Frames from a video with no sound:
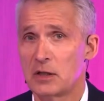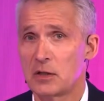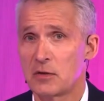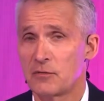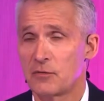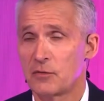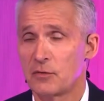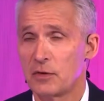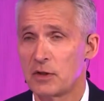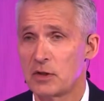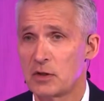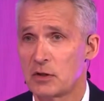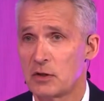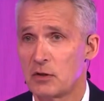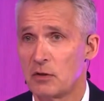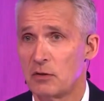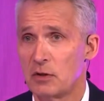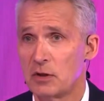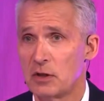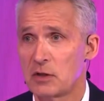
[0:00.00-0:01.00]

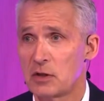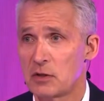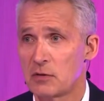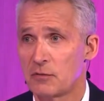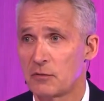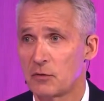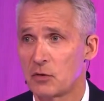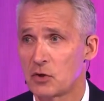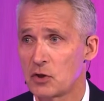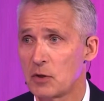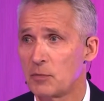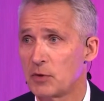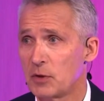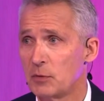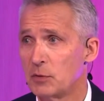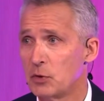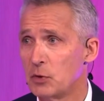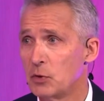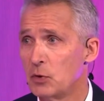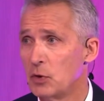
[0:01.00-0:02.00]
is of course something
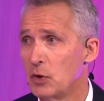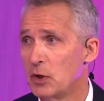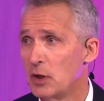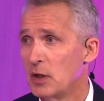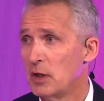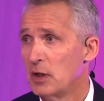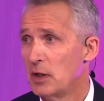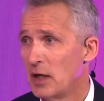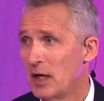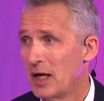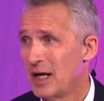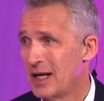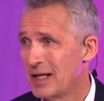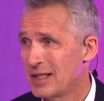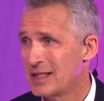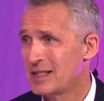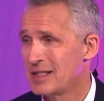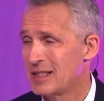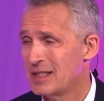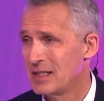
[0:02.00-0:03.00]
we do
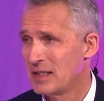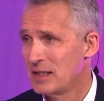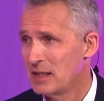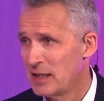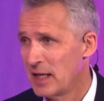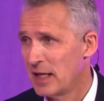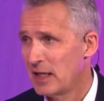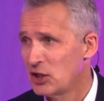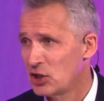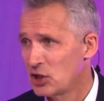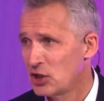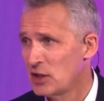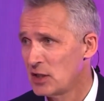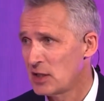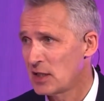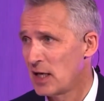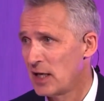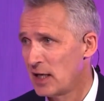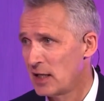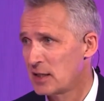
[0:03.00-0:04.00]
as nations,
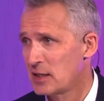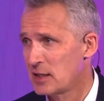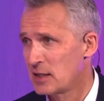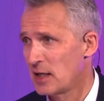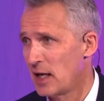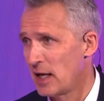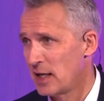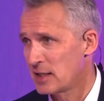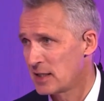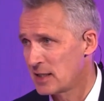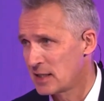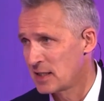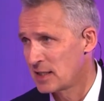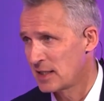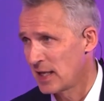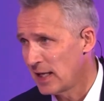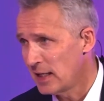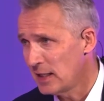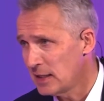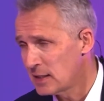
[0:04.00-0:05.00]
as
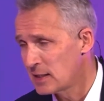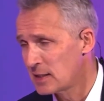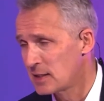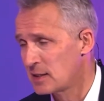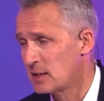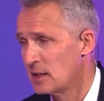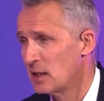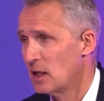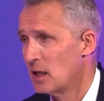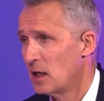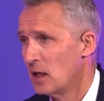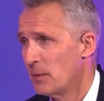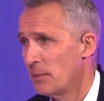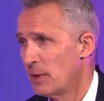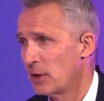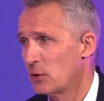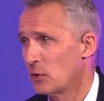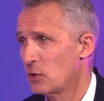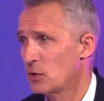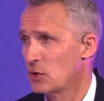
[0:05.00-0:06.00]
states,
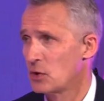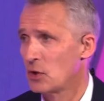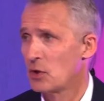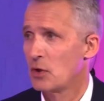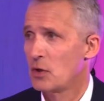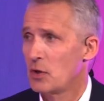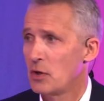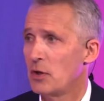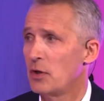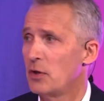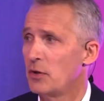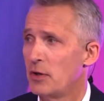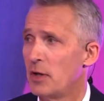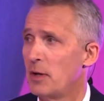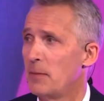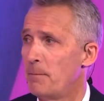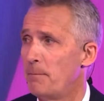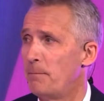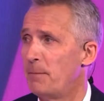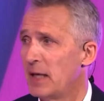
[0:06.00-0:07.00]
but also the
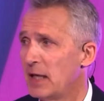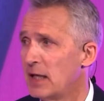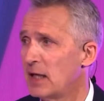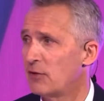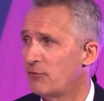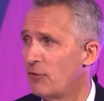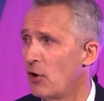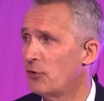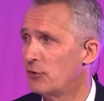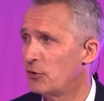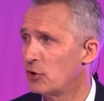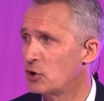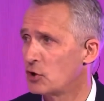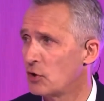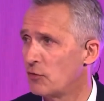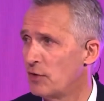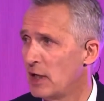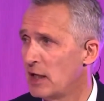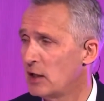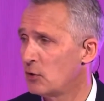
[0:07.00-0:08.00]
big advantage
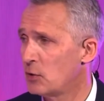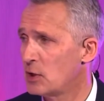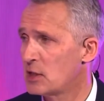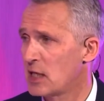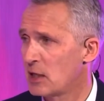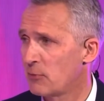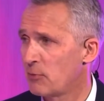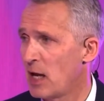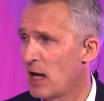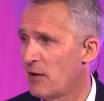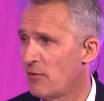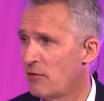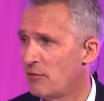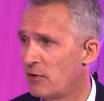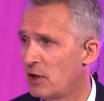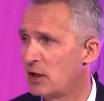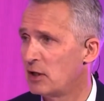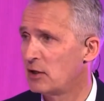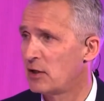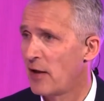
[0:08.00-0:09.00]
of NATO is that we have a
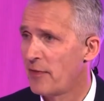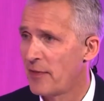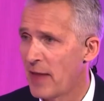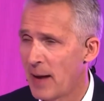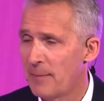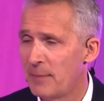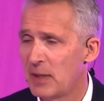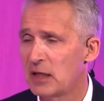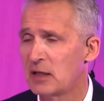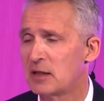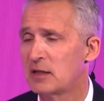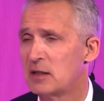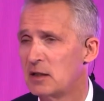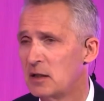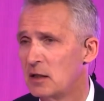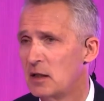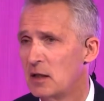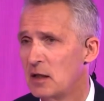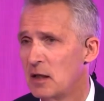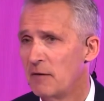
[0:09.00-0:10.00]
very dynamic,
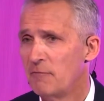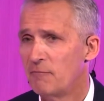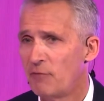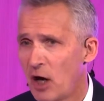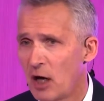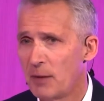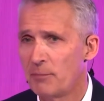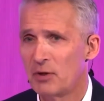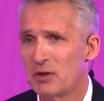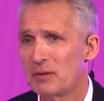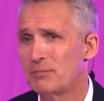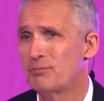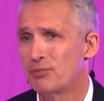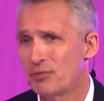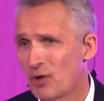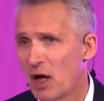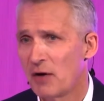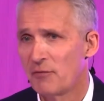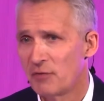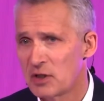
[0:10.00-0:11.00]
vibrant
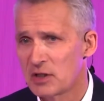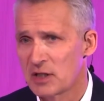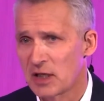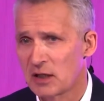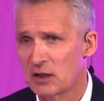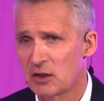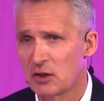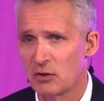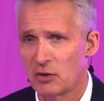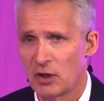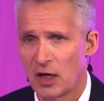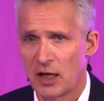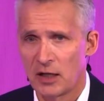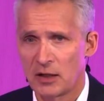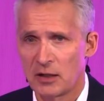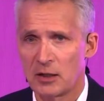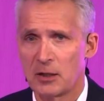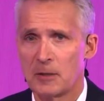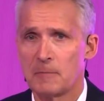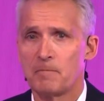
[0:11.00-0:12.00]
private sector,
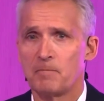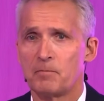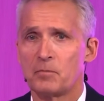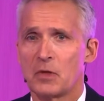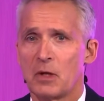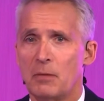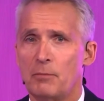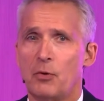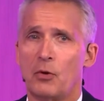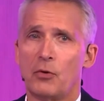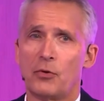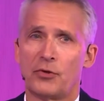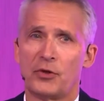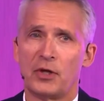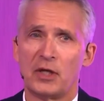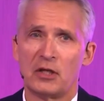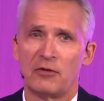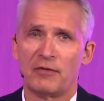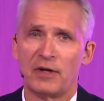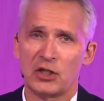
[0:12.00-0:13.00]
and both the
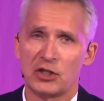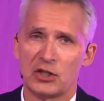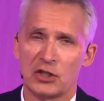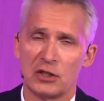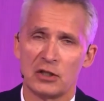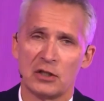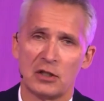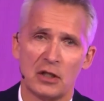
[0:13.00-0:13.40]
innovation